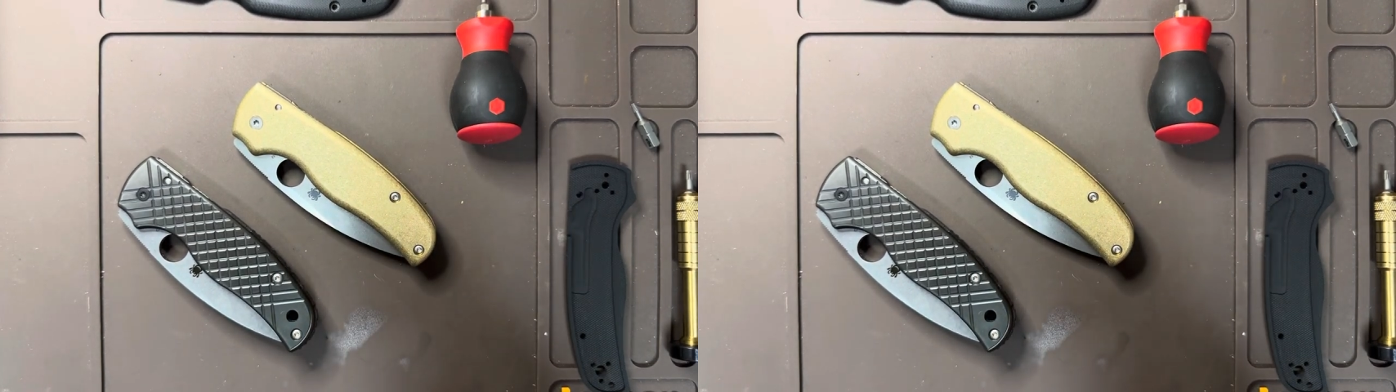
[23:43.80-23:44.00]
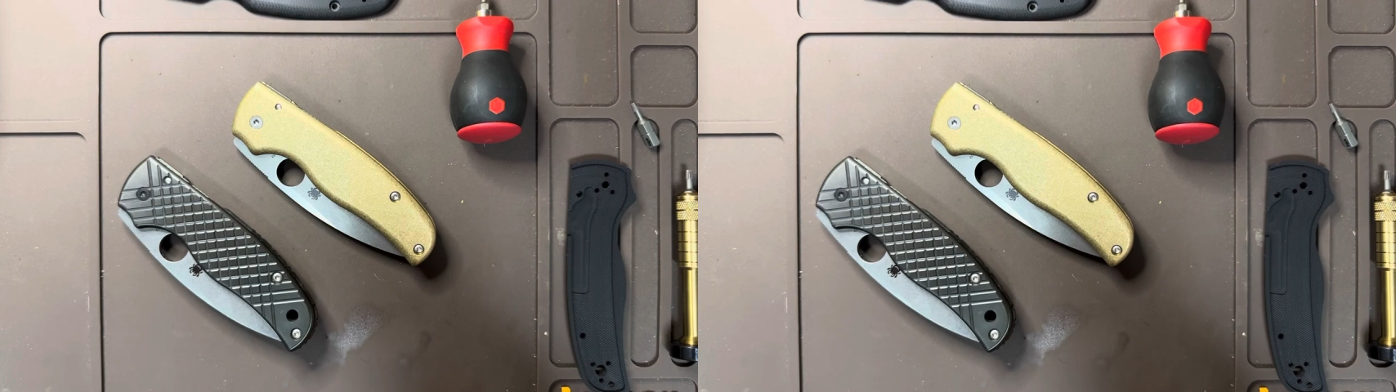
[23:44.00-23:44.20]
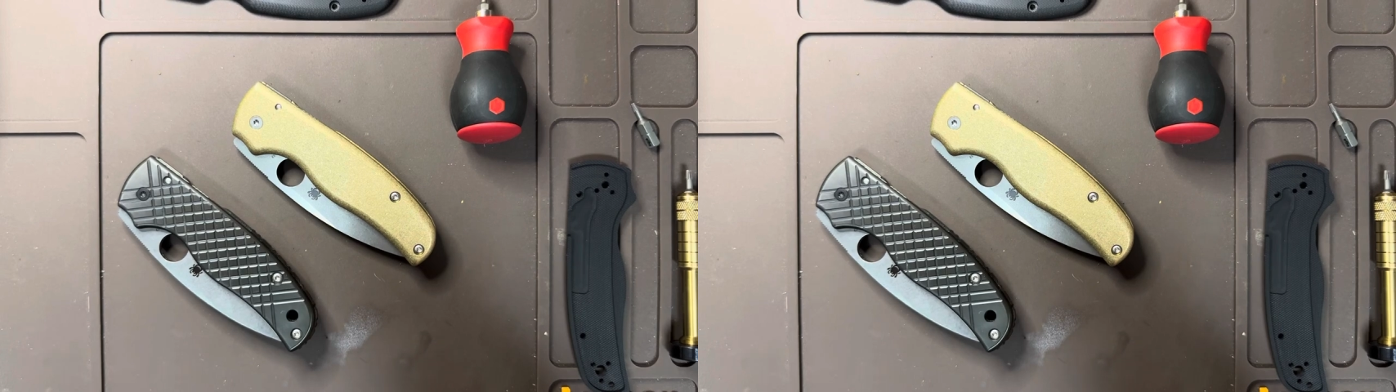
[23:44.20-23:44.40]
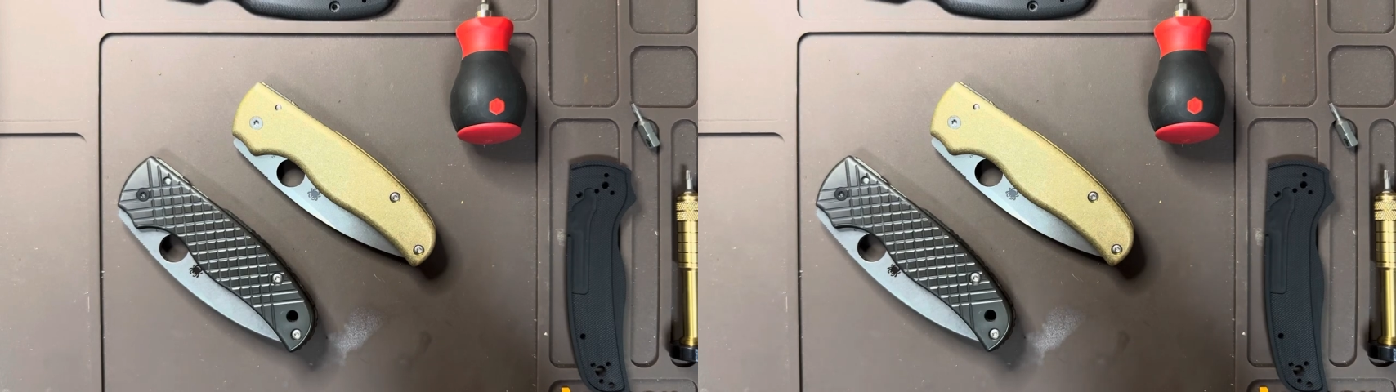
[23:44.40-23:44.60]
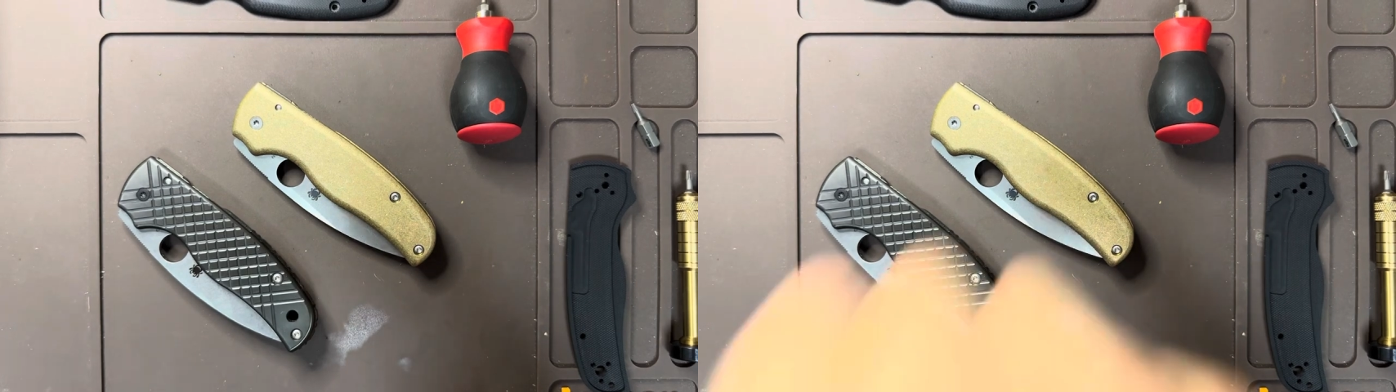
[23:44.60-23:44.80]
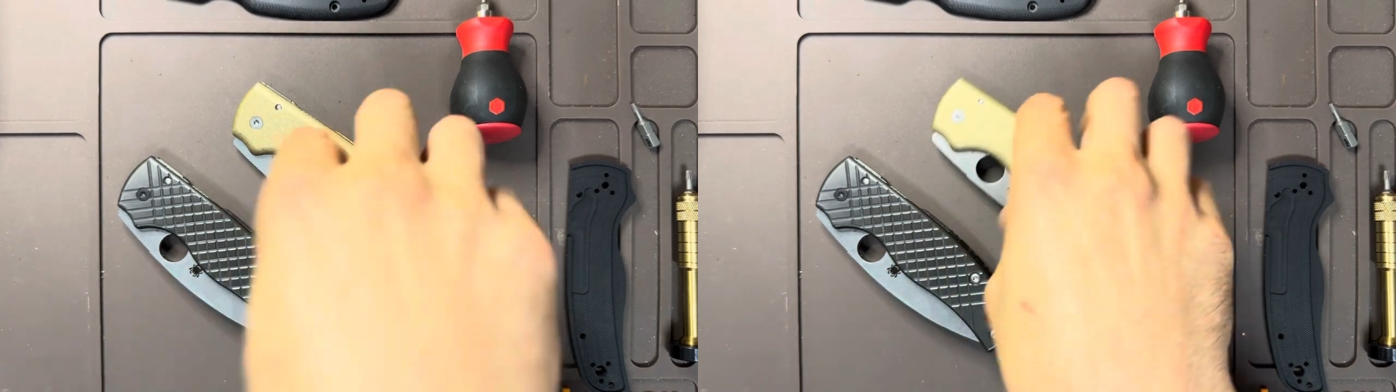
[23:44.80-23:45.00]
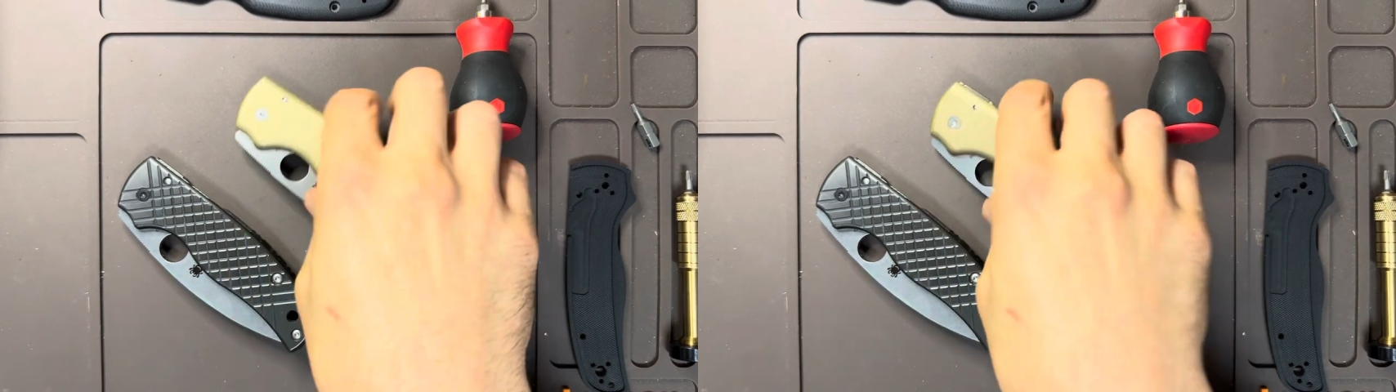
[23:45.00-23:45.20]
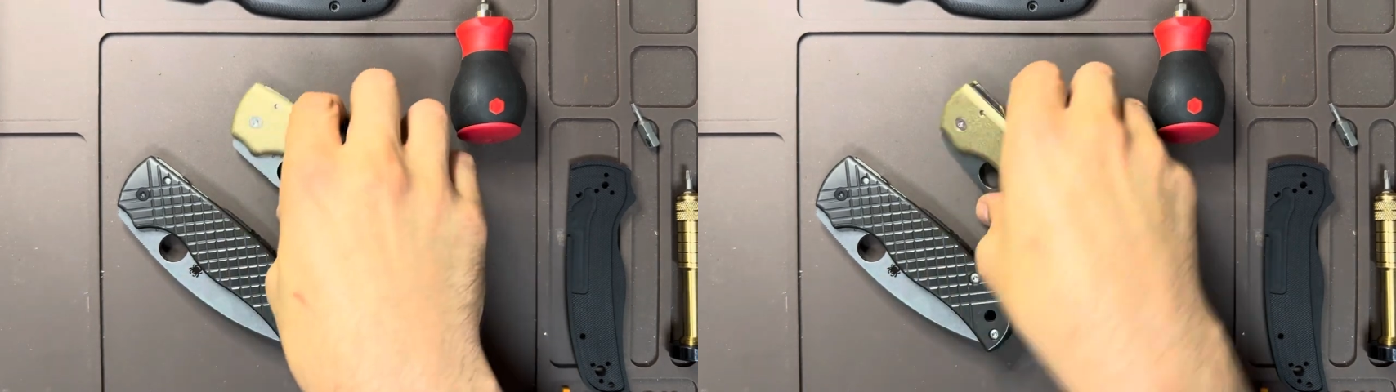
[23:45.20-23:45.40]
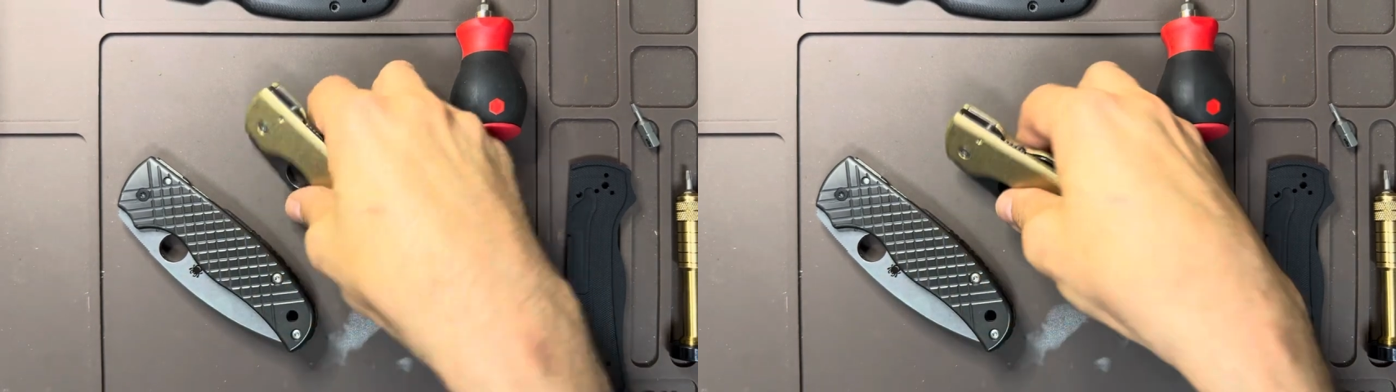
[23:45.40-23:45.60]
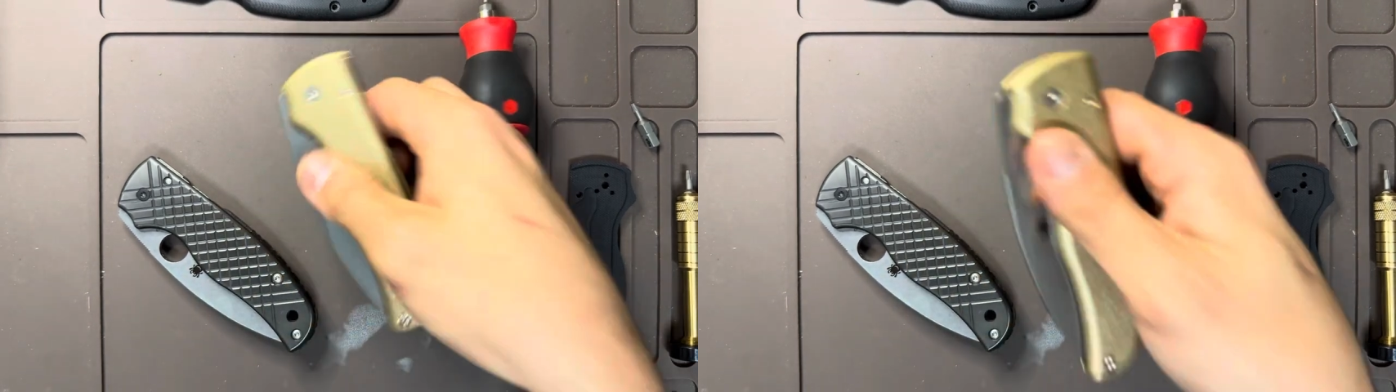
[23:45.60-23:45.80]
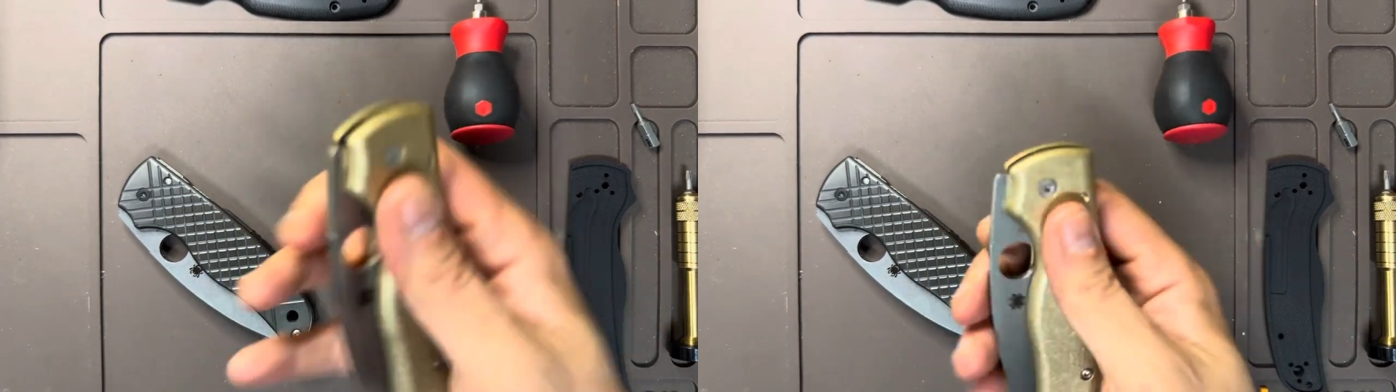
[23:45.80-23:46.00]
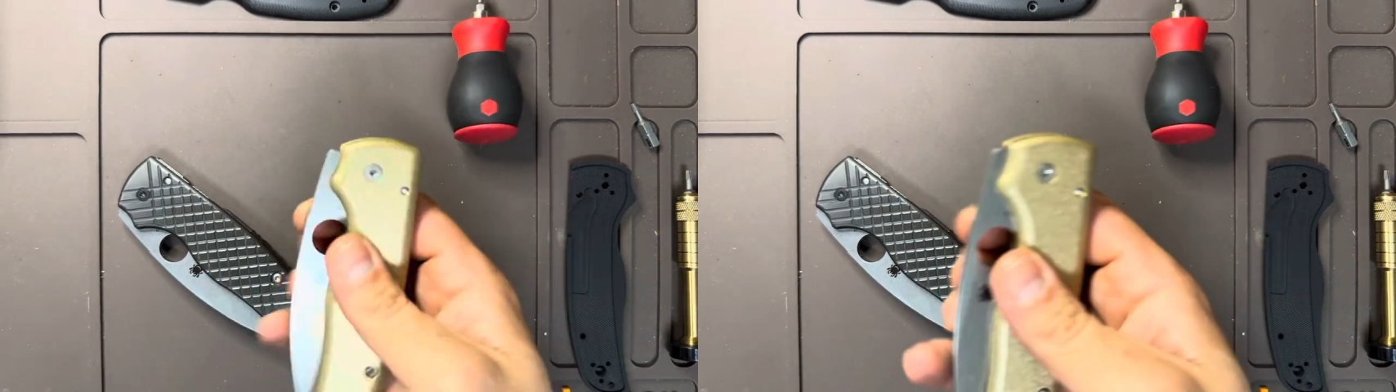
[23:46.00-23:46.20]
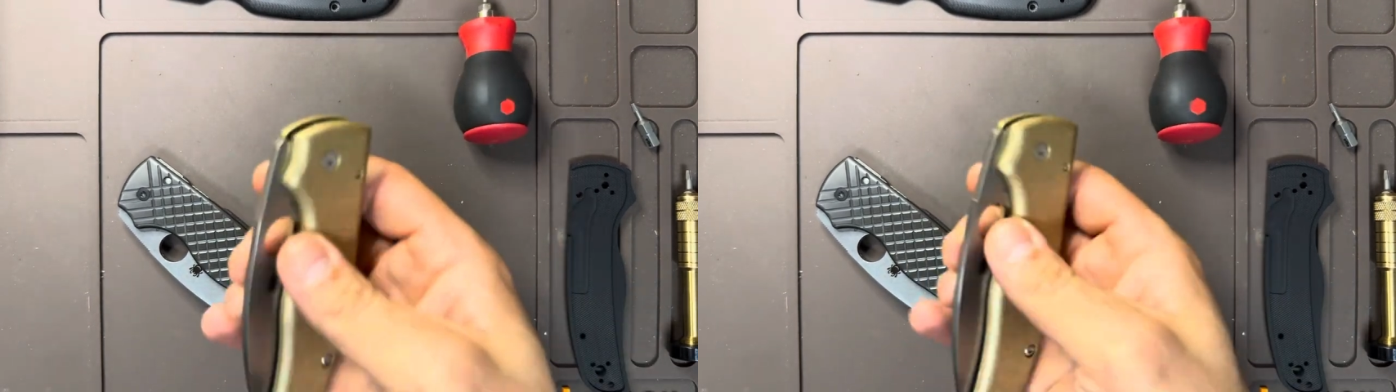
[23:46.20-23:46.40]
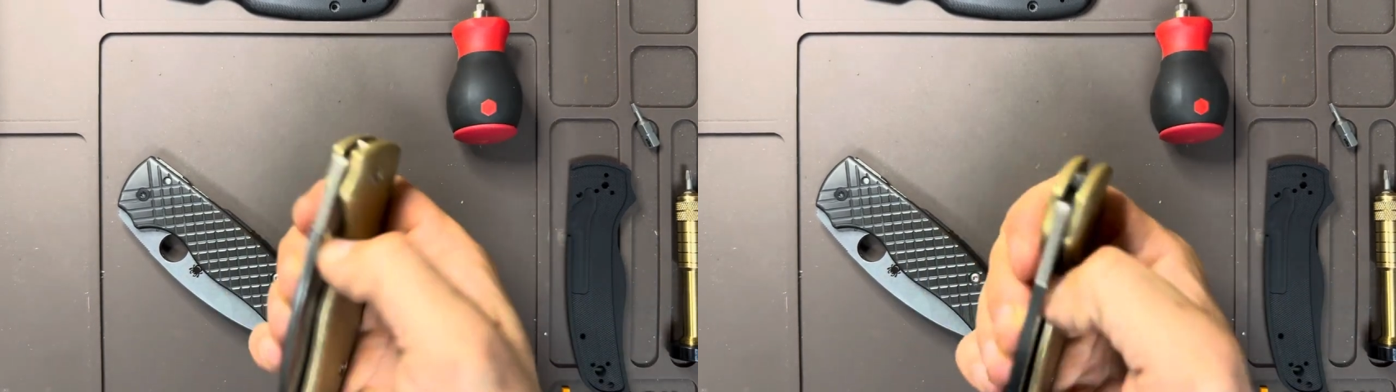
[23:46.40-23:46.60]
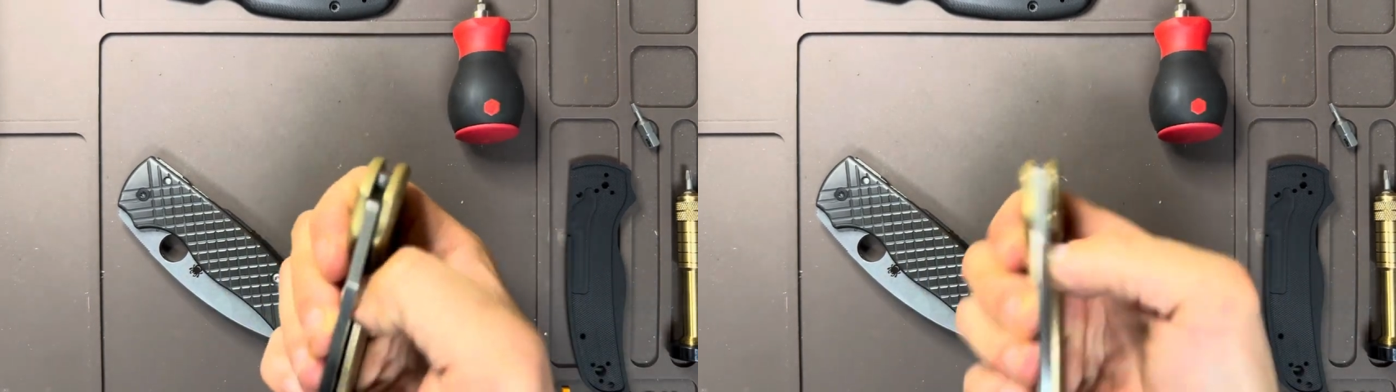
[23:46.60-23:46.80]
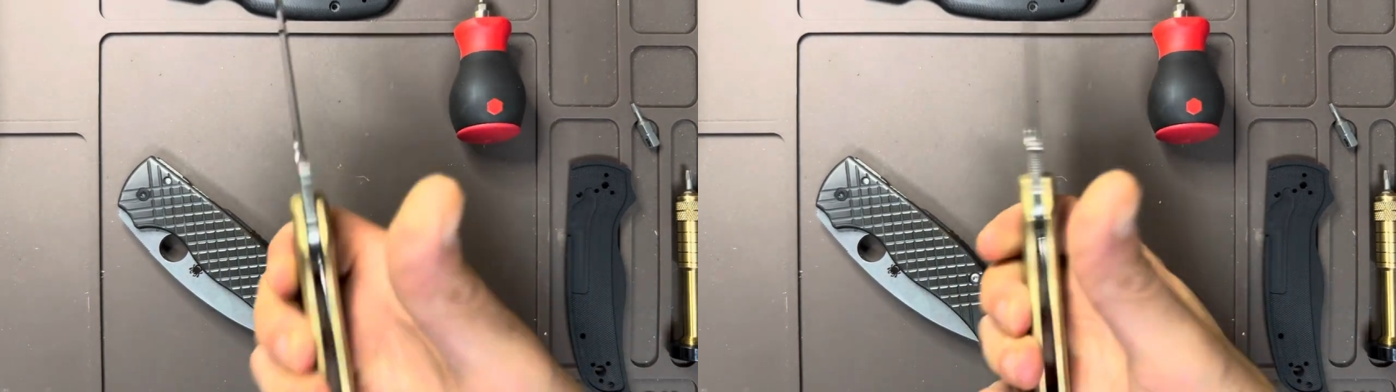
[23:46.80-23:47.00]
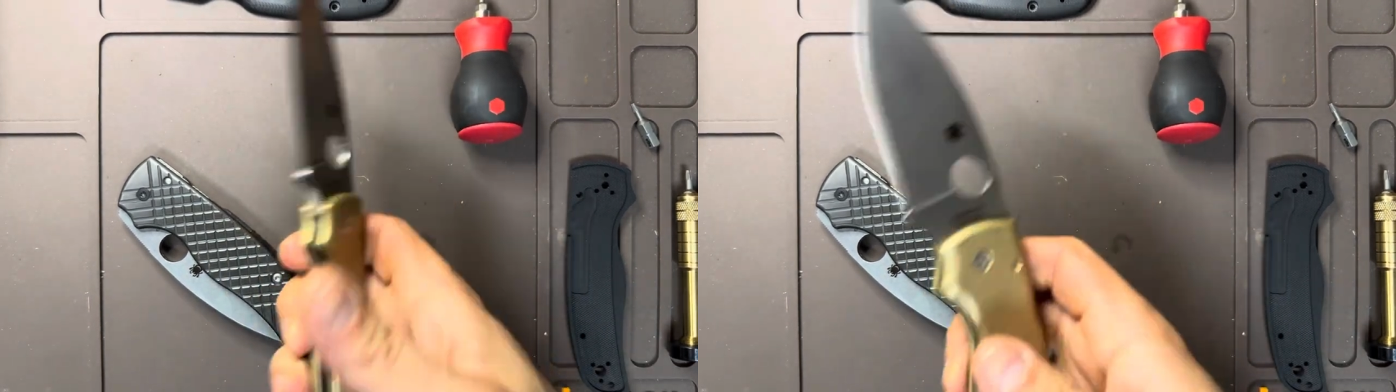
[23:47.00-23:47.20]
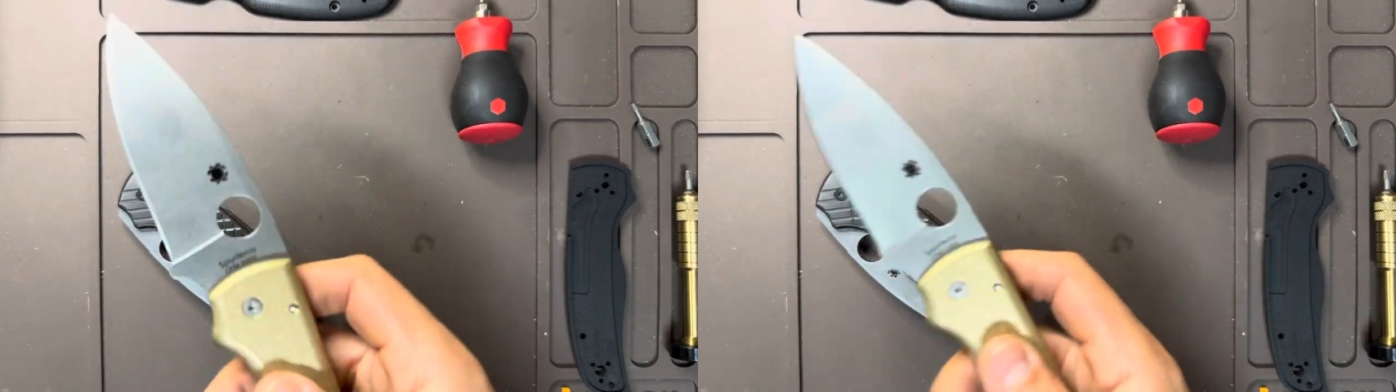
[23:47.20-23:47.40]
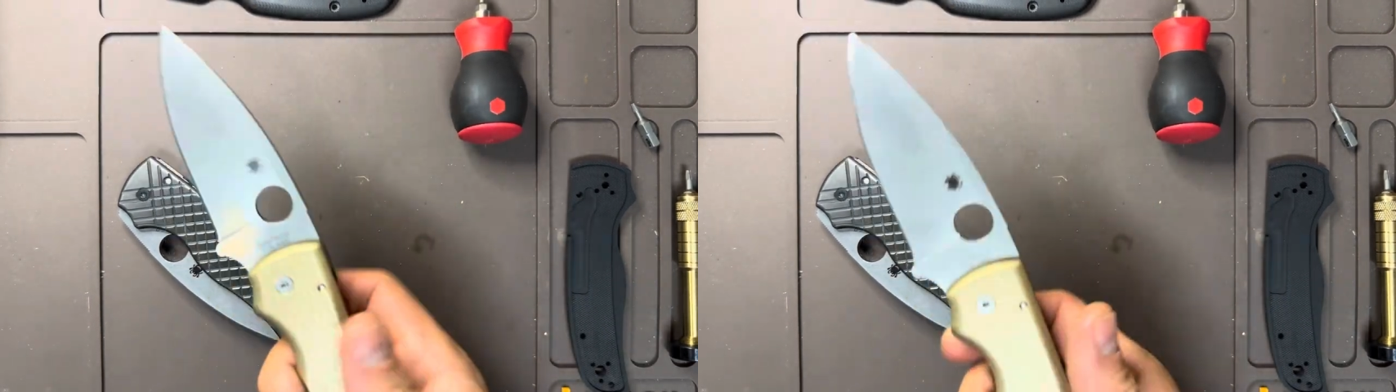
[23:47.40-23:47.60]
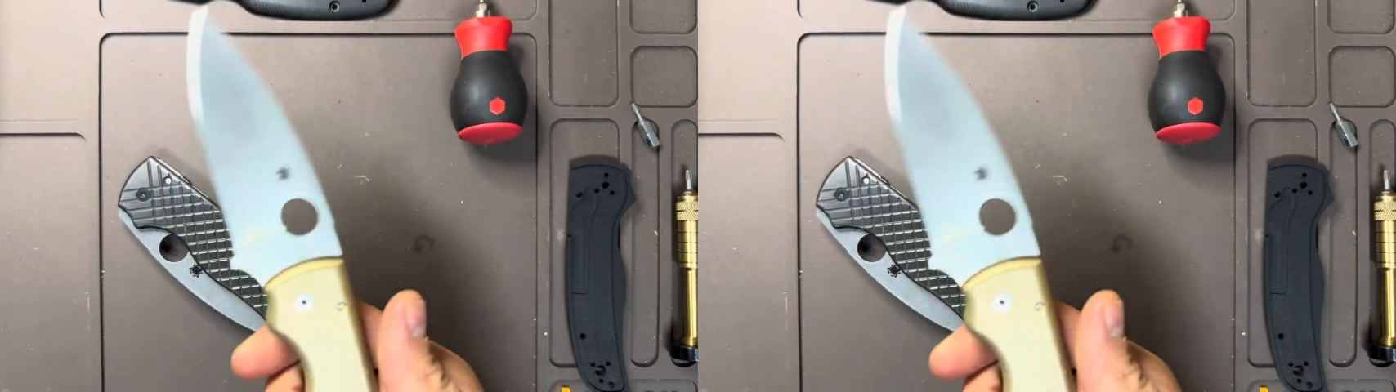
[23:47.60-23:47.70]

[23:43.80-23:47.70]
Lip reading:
[unreadable: no face in view]